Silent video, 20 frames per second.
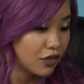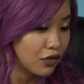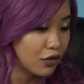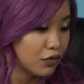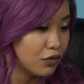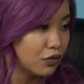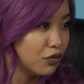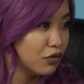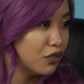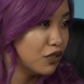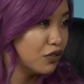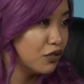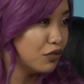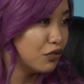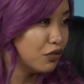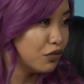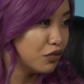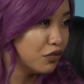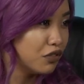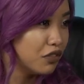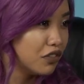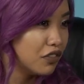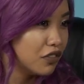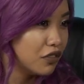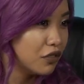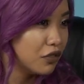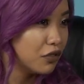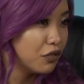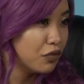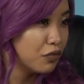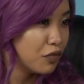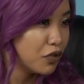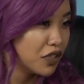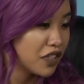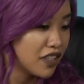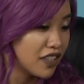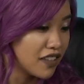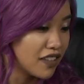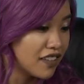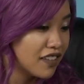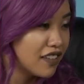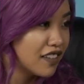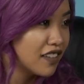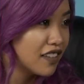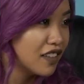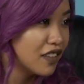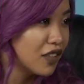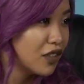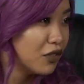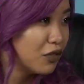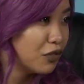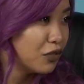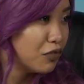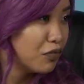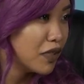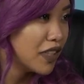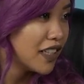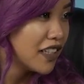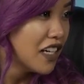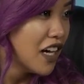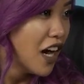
Ooh, ooh. Ooh, buddy. Ooh, buddy.